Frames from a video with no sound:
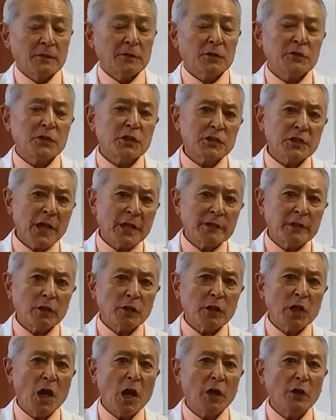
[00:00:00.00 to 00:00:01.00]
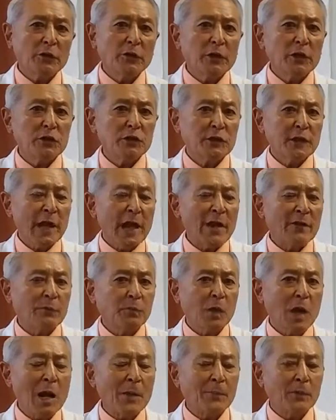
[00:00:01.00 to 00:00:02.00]
So just like your car needs to
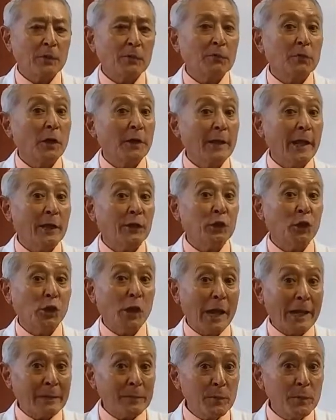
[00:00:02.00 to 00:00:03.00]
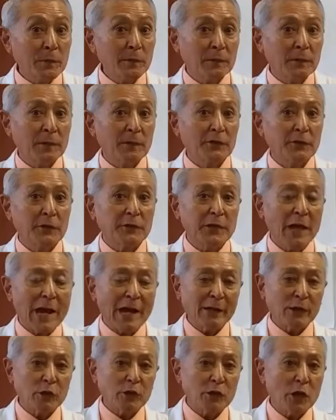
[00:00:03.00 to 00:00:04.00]
have proper front end alignment if the
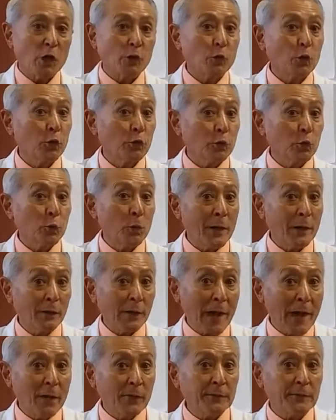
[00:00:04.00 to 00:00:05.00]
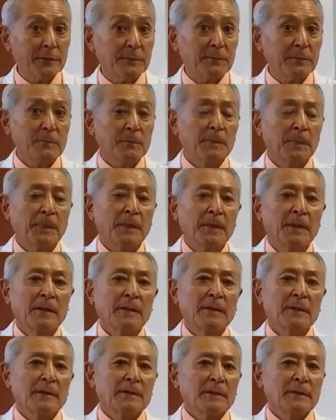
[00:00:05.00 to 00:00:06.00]
tires aren't going to wear out,
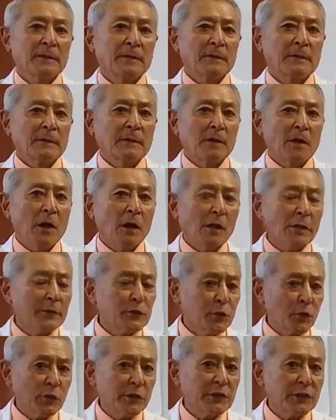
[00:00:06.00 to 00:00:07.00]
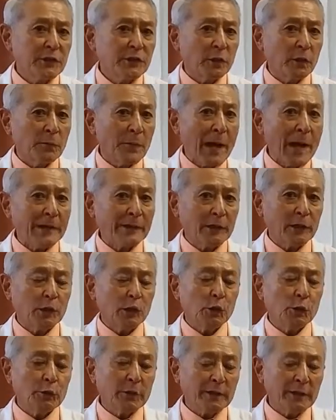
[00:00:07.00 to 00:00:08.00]
all the joints in our body,
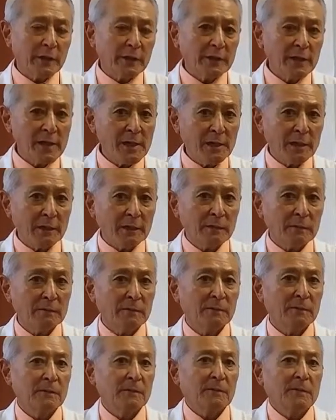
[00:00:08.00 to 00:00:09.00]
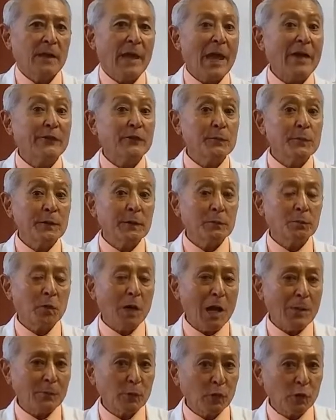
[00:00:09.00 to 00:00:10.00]
including the knee, have to be in
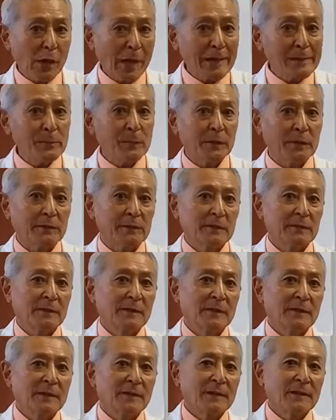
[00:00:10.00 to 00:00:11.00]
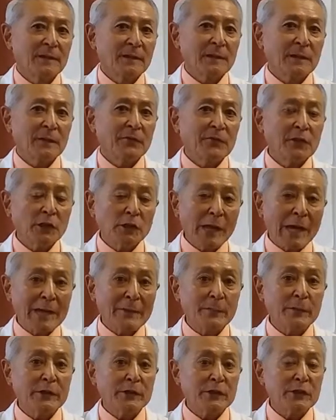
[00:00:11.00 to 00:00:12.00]
proper alignment. If the
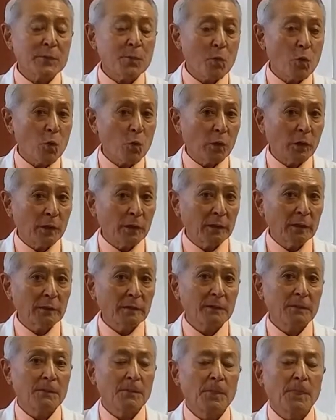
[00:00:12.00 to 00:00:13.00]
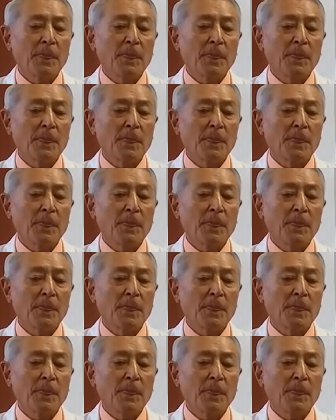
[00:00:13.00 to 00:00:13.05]
alignment is poor,